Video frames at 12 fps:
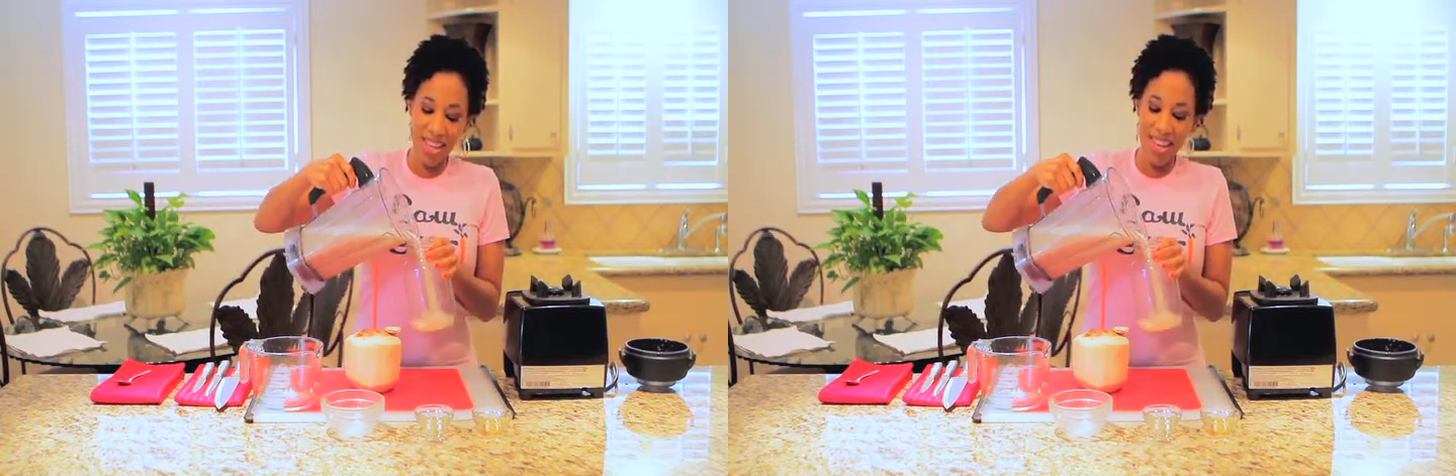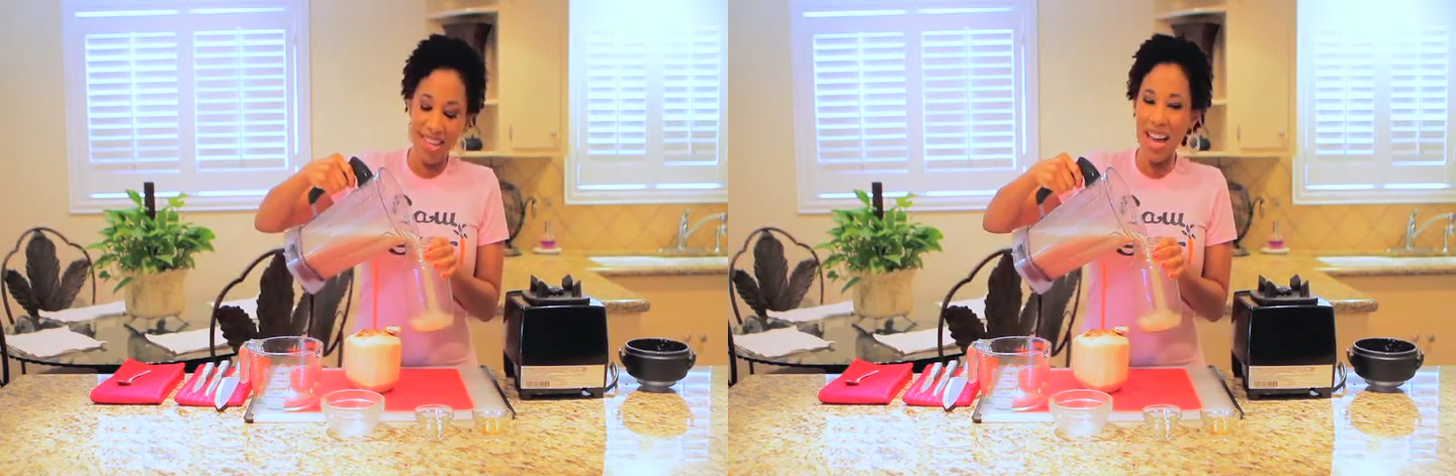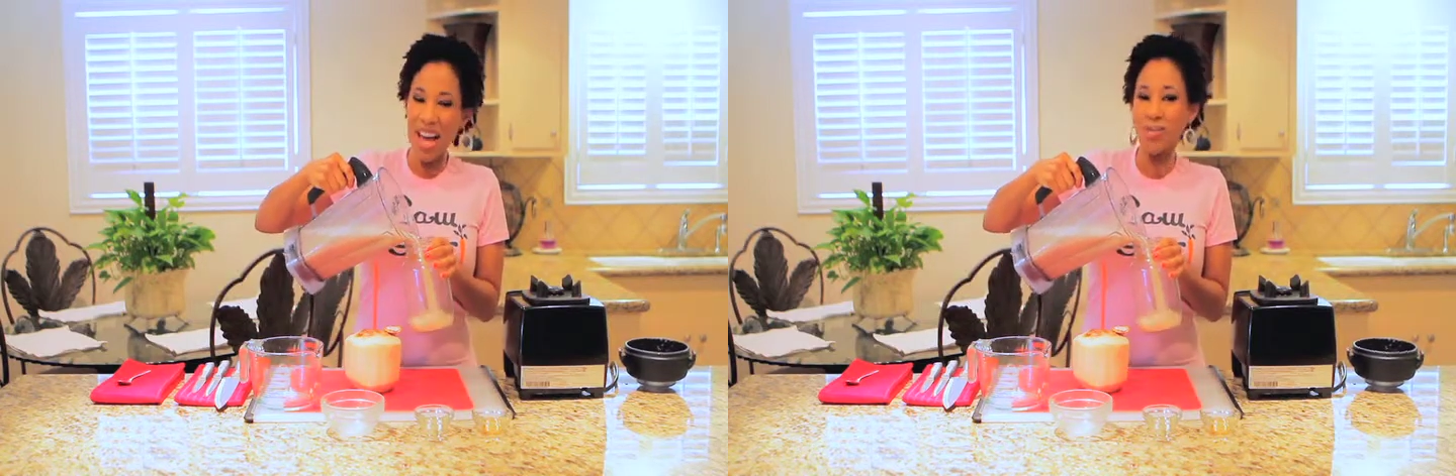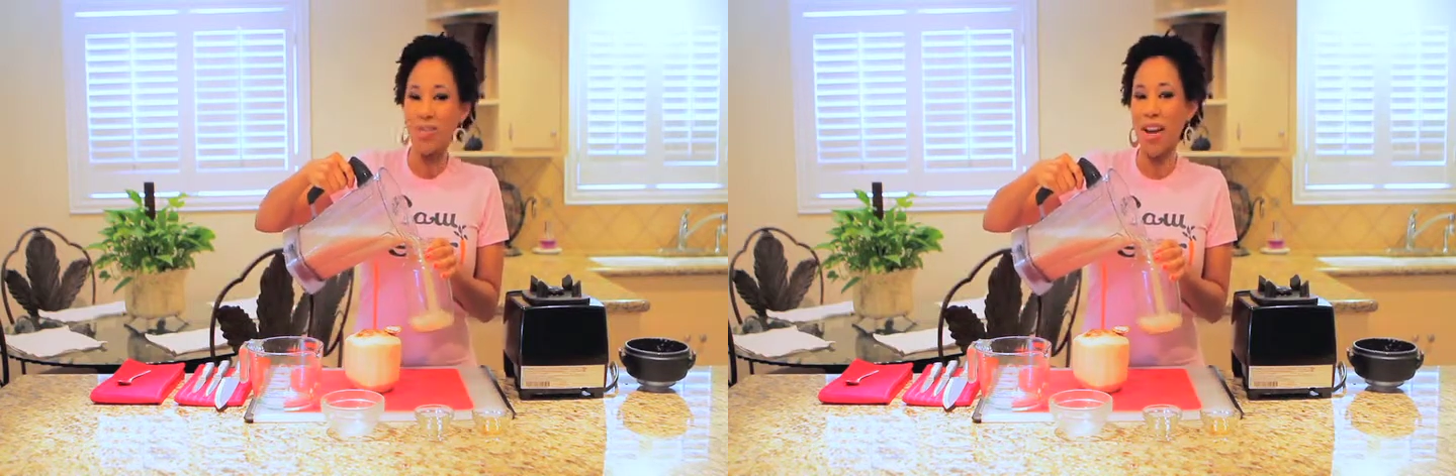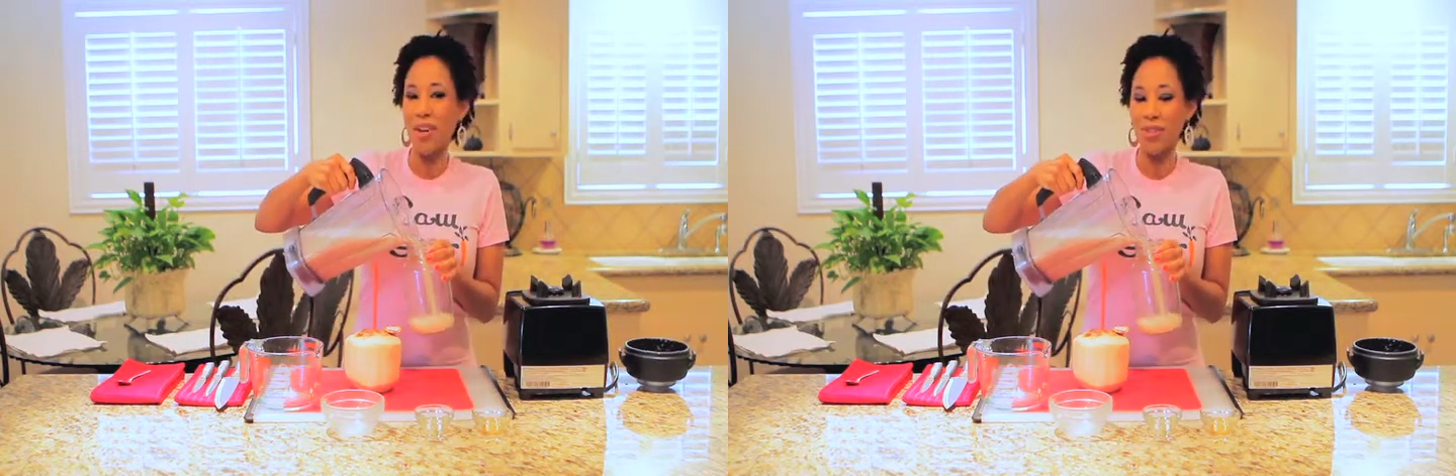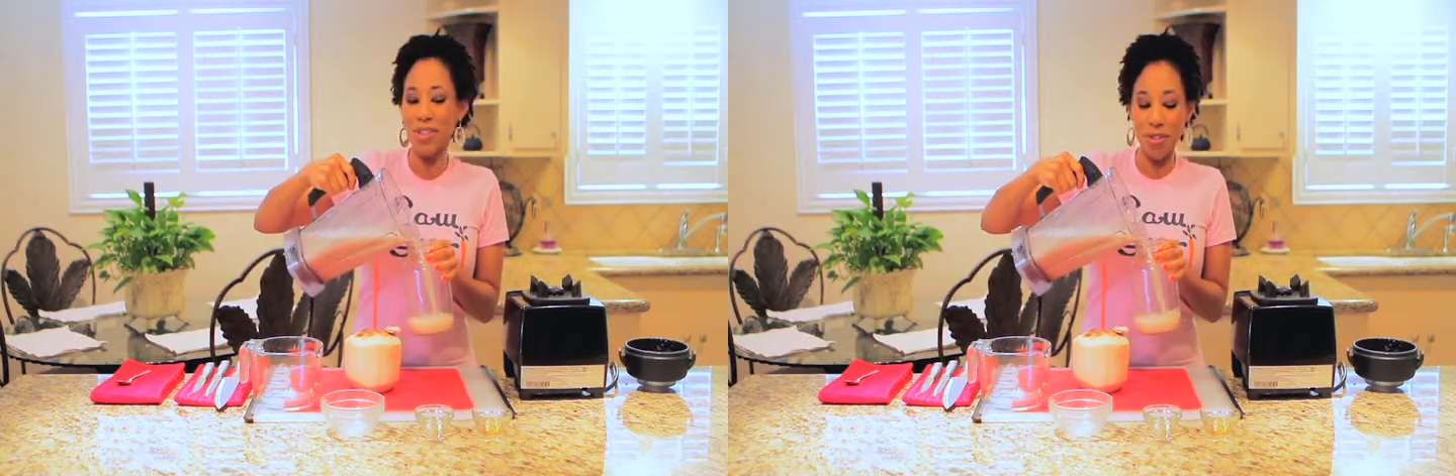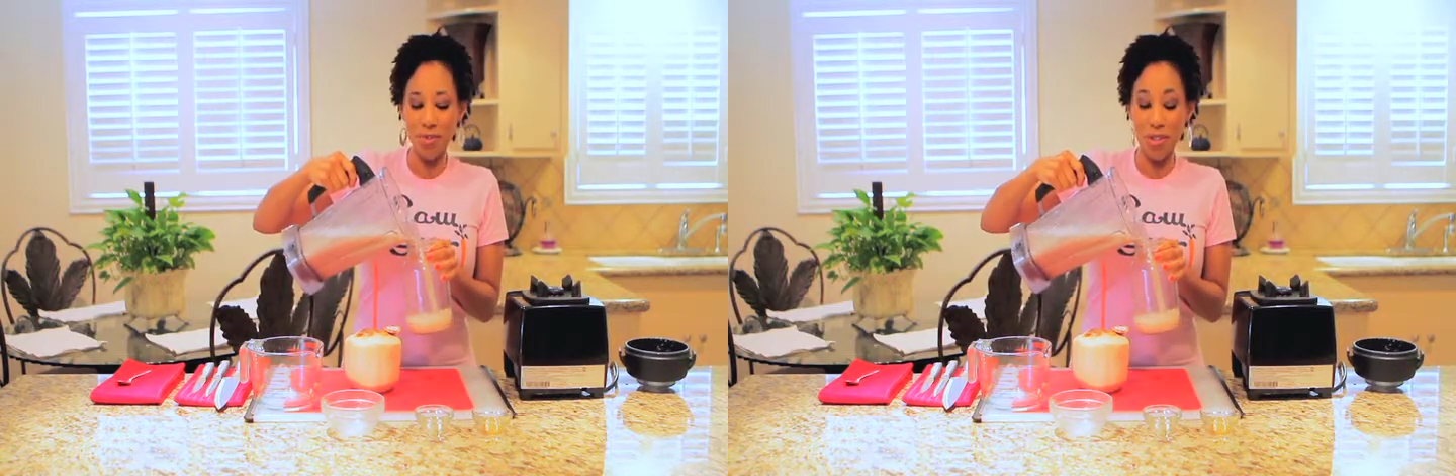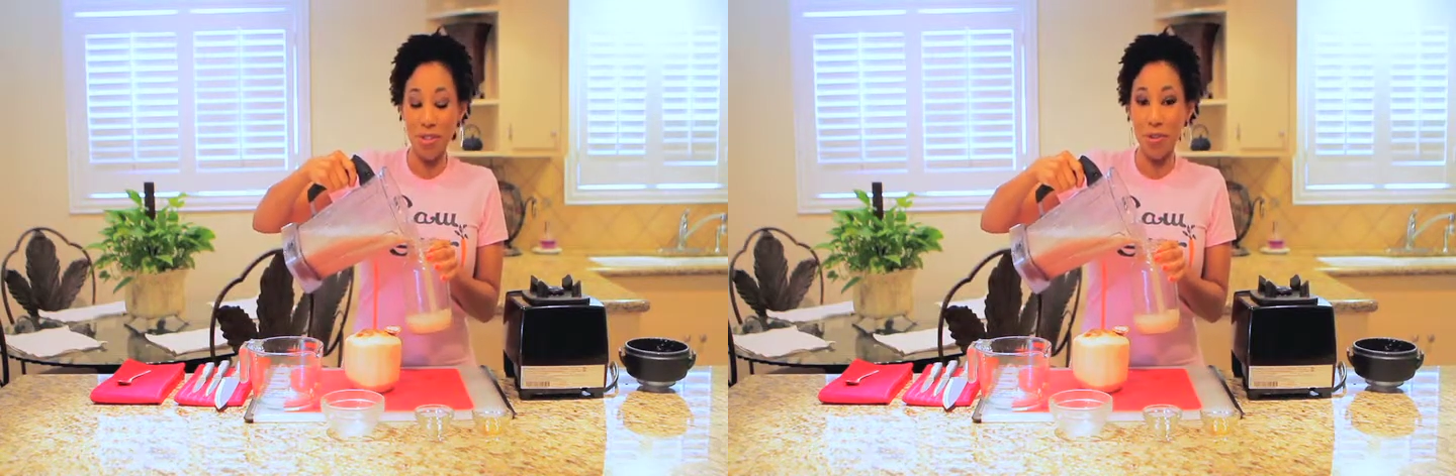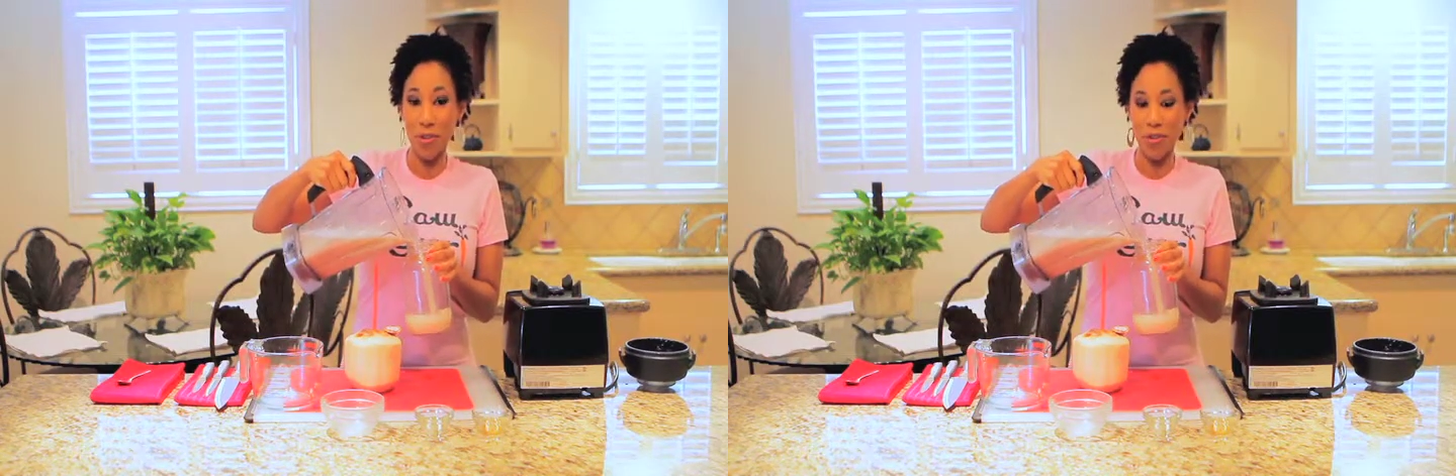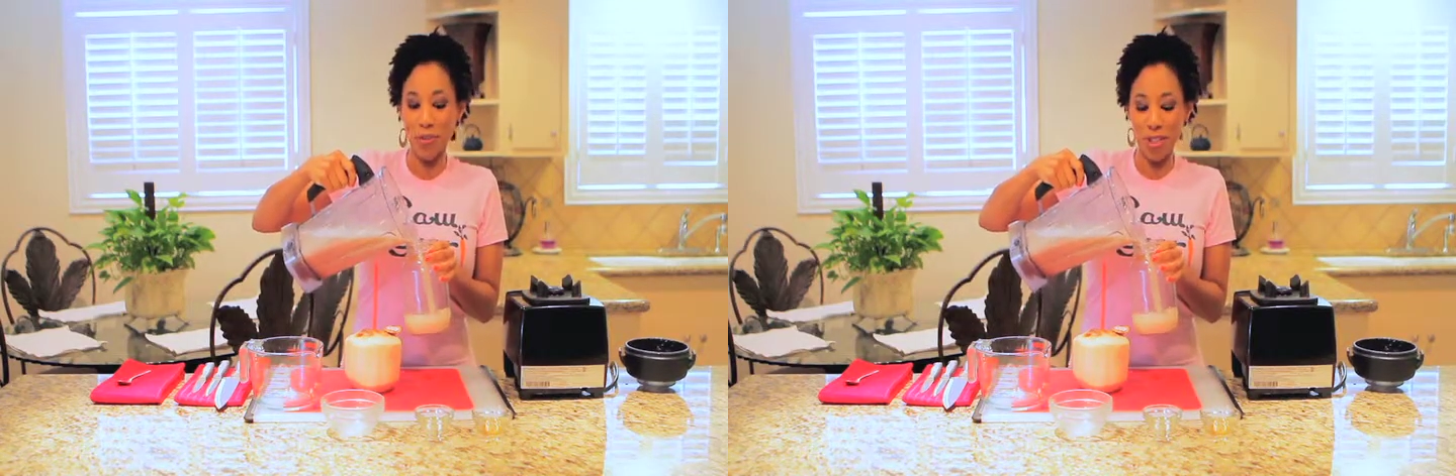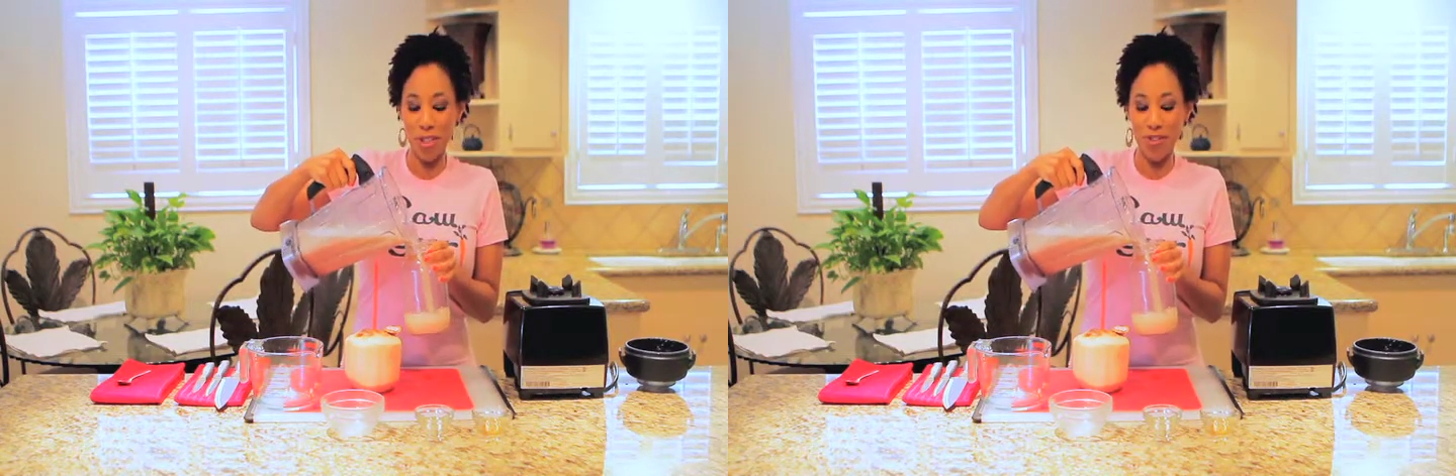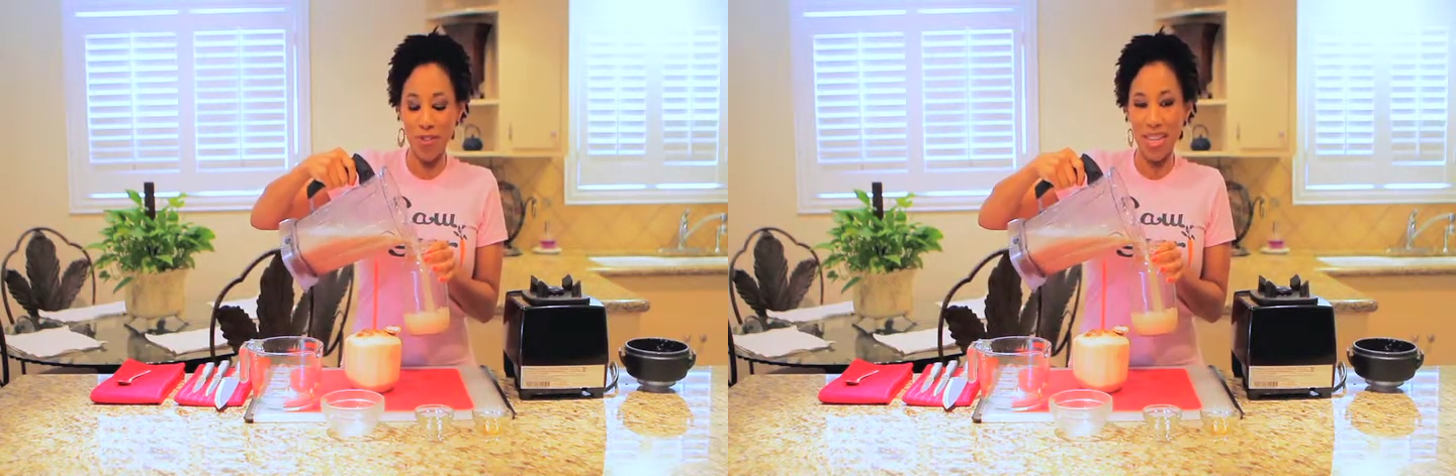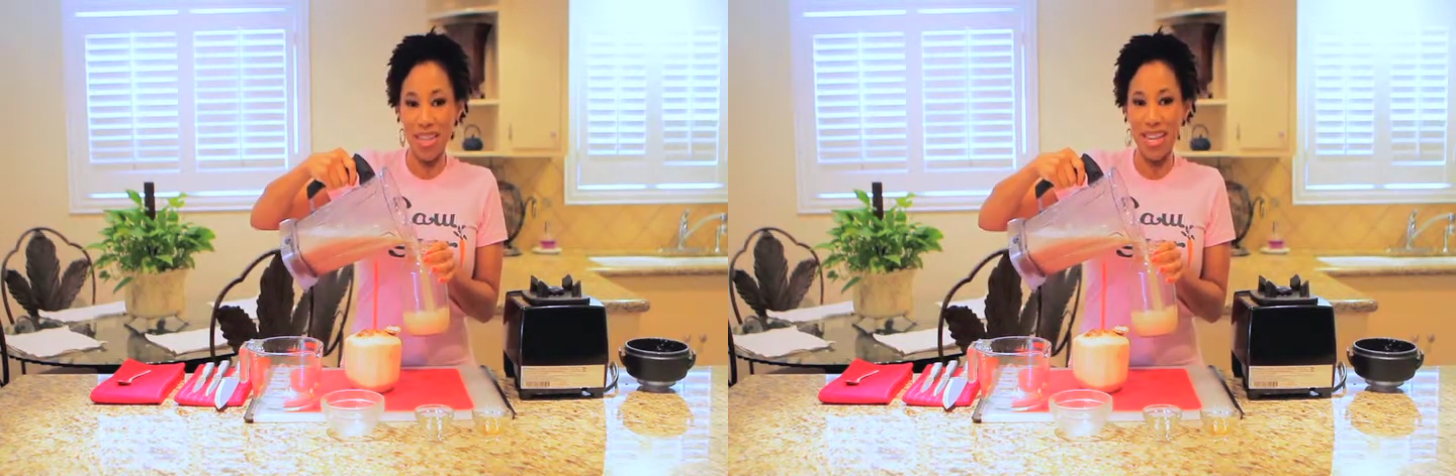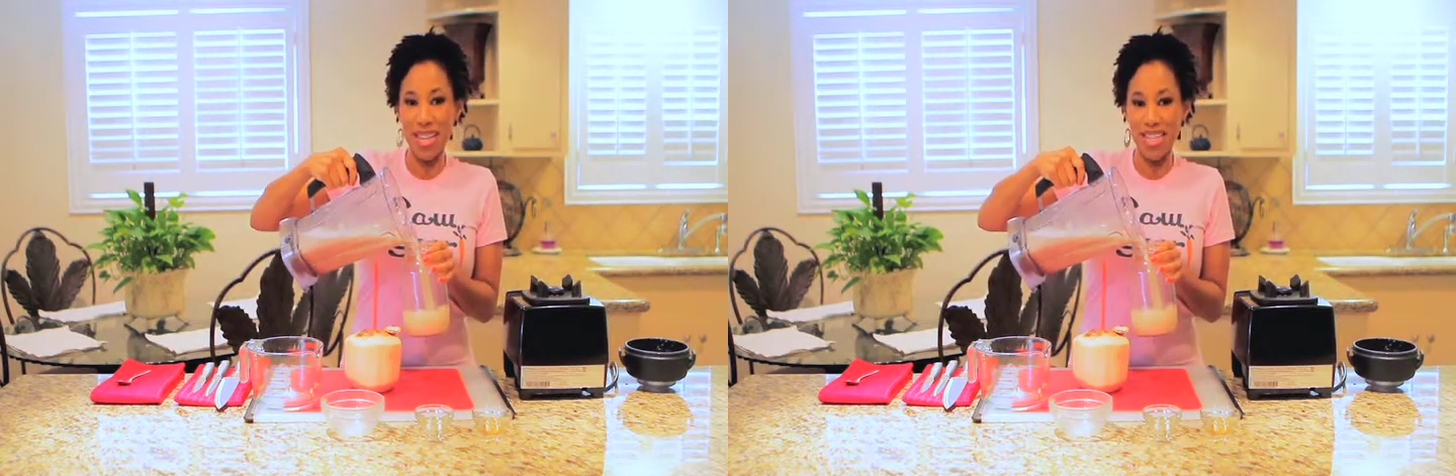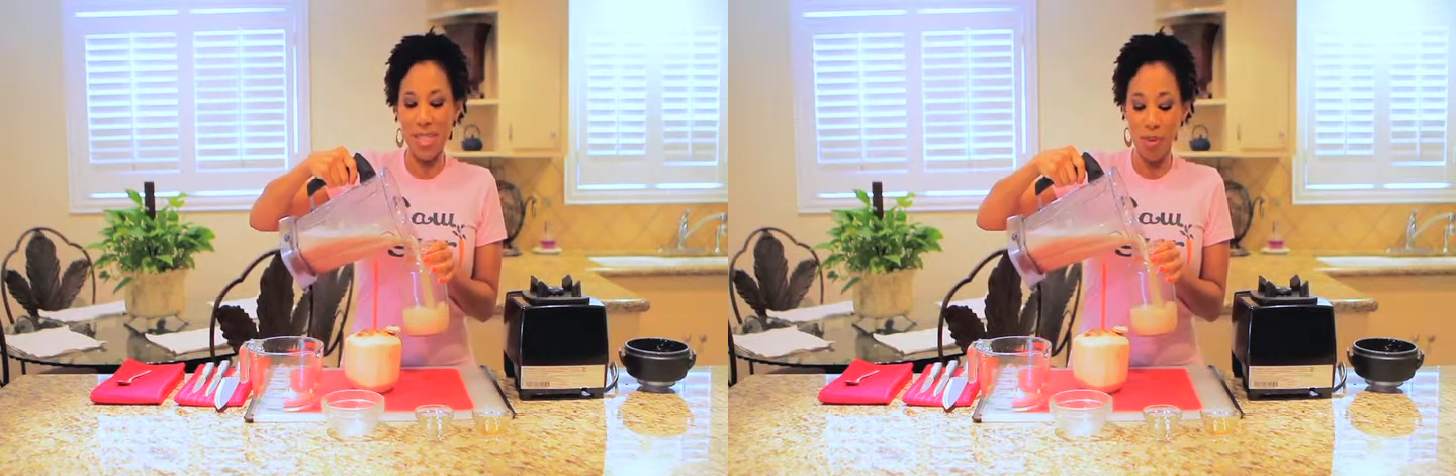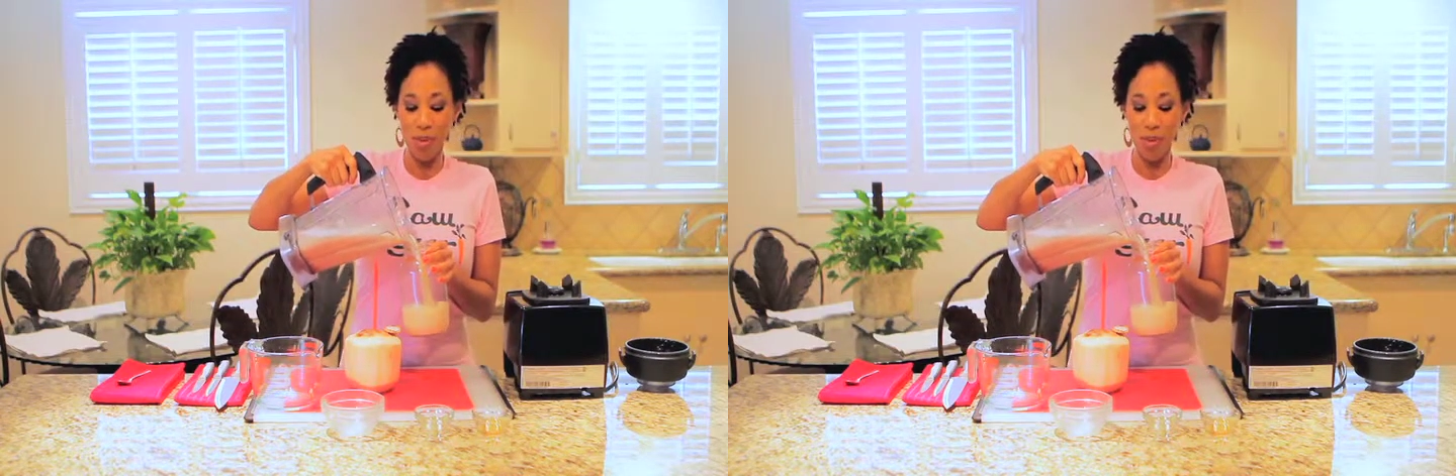And I'm not really one for filtering things,